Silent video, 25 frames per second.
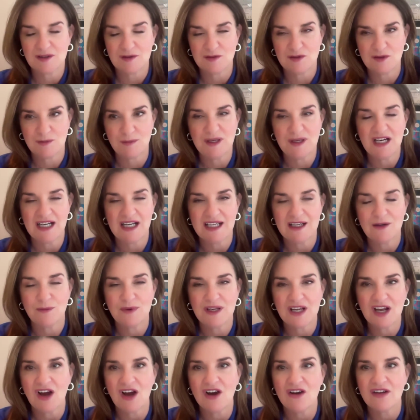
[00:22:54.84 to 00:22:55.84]
don't. To be clear,
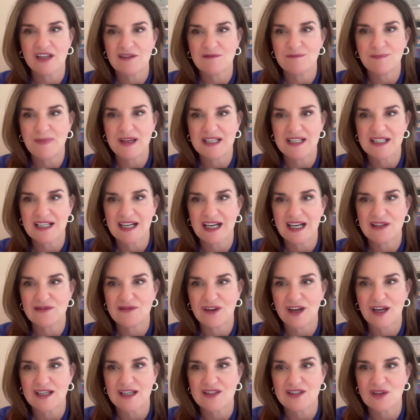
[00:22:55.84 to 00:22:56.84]
we can't give medical
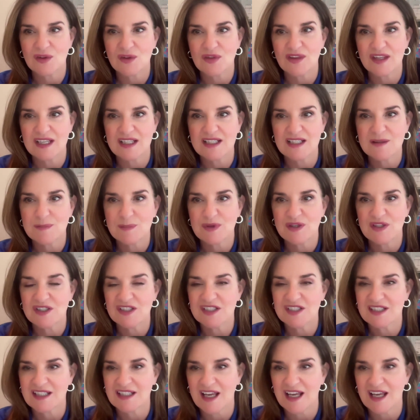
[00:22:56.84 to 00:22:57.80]
advice on this, but